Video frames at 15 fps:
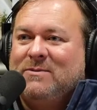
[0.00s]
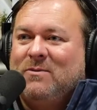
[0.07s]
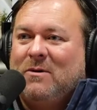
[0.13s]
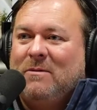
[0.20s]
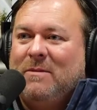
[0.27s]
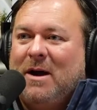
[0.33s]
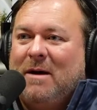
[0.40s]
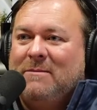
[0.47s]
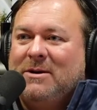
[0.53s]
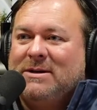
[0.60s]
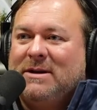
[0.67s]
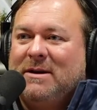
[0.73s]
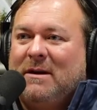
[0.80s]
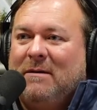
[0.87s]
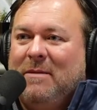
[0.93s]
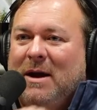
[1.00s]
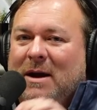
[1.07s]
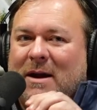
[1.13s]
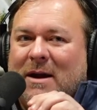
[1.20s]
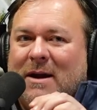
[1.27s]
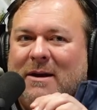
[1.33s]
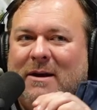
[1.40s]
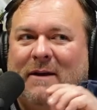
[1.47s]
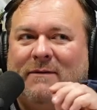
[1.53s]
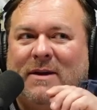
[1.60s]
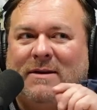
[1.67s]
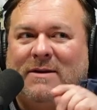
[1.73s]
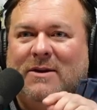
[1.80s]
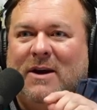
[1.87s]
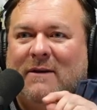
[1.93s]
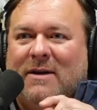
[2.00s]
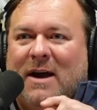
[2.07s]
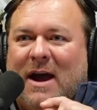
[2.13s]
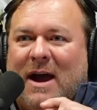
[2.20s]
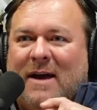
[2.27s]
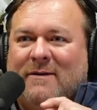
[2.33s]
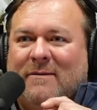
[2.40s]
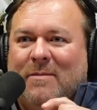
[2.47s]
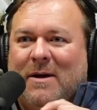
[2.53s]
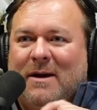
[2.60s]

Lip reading: warmed up just a little bit. You have to ask, but